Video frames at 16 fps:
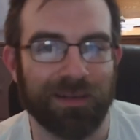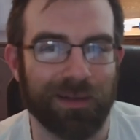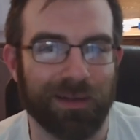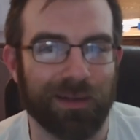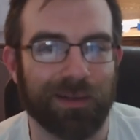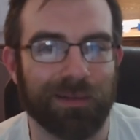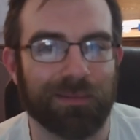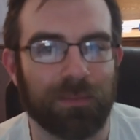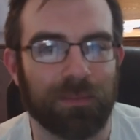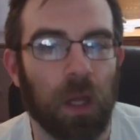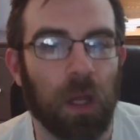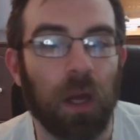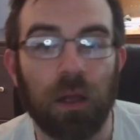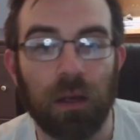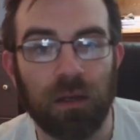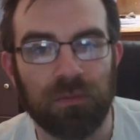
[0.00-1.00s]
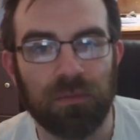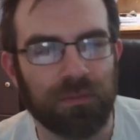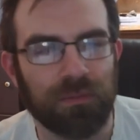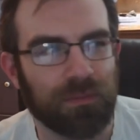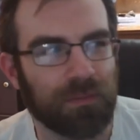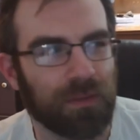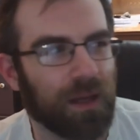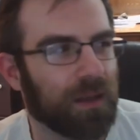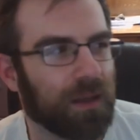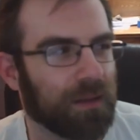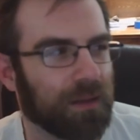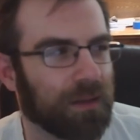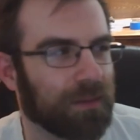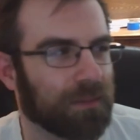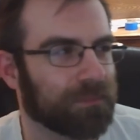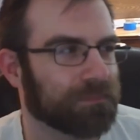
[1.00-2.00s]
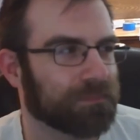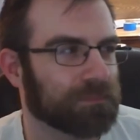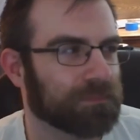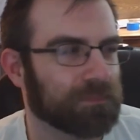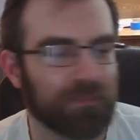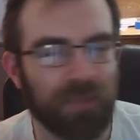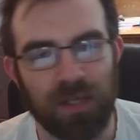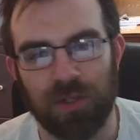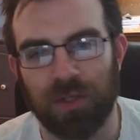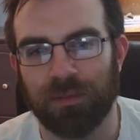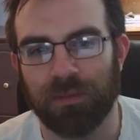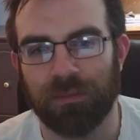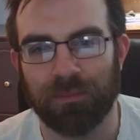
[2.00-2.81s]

on long enough. I'll mention,